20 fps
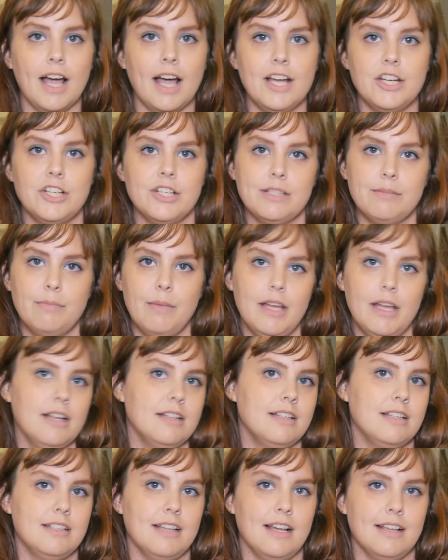I just made
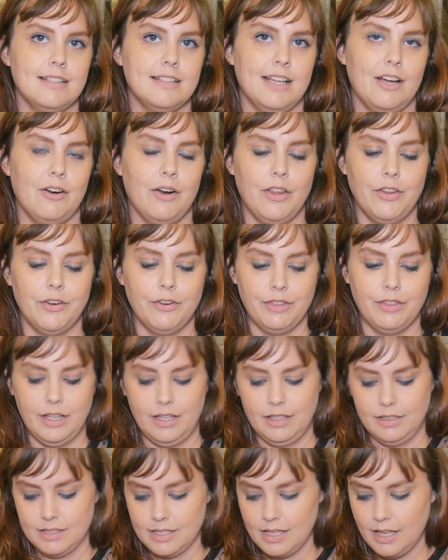it to test out other
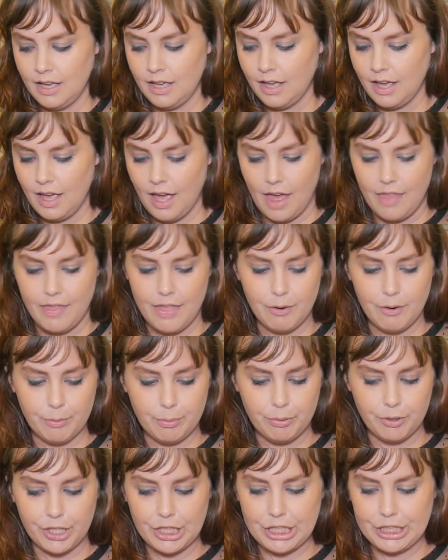things, and they were
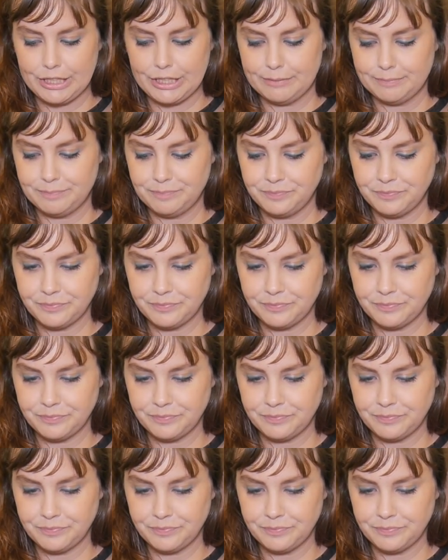pretty good.